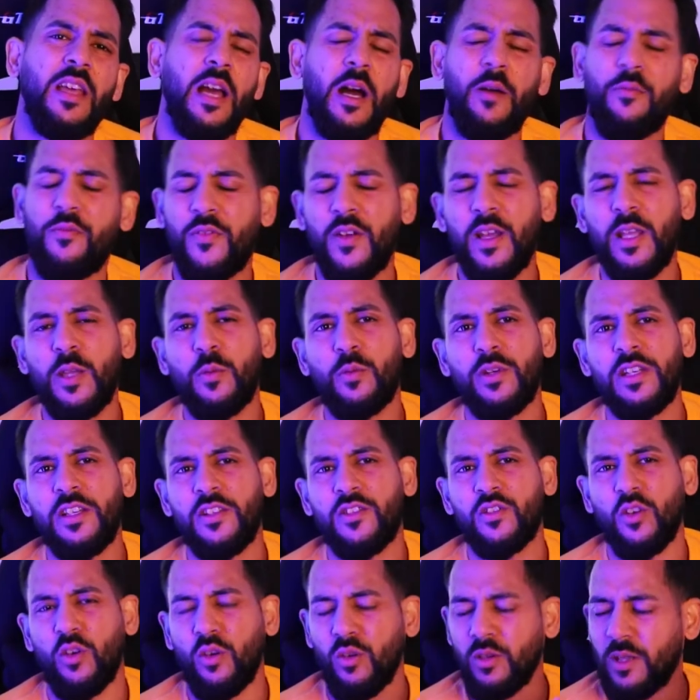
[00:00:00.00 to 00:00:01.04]
I'm 31
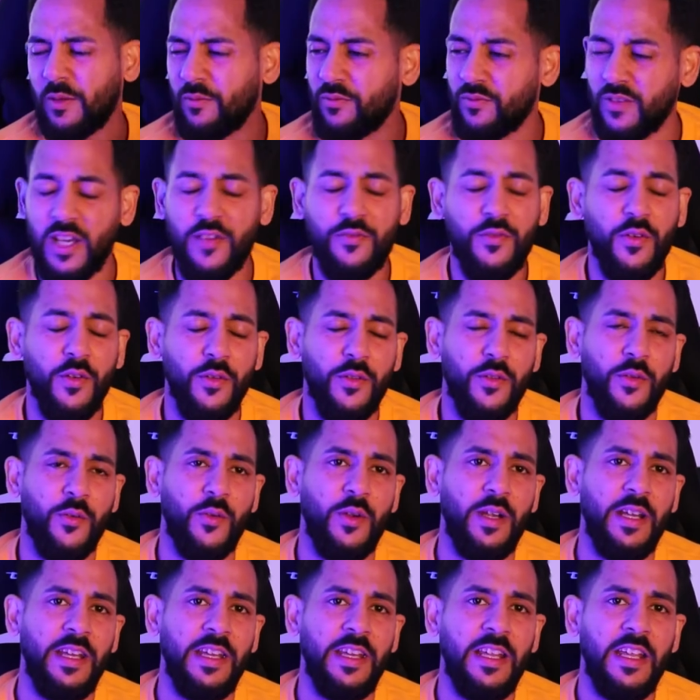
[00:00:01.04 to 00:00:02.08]
years old, I'm 5 foot
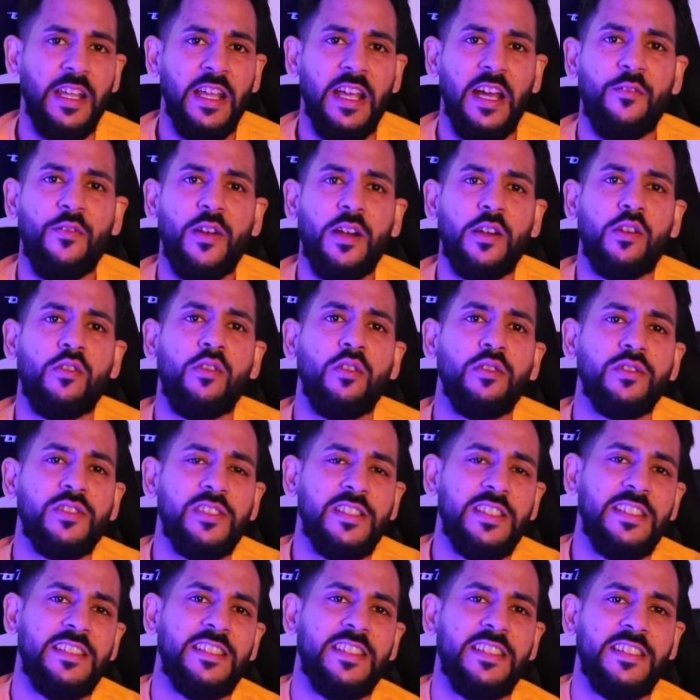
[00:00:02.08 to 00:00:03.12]
3, I've had Crohn's
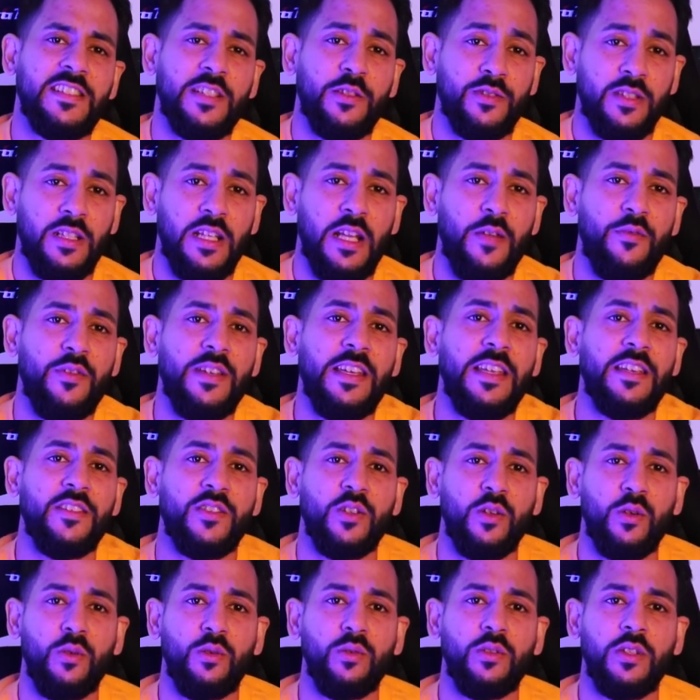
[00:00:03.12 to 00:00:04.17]
disease since I was 11 years
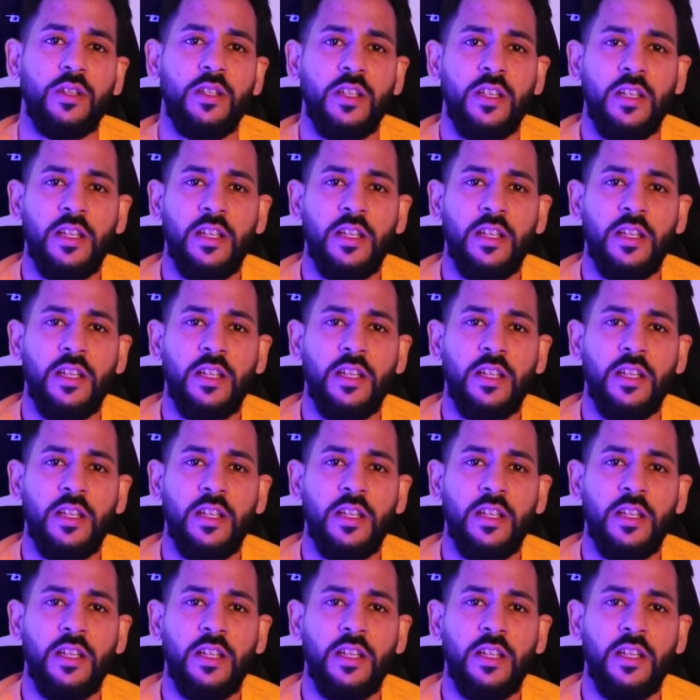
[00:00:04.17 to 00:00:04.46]
old.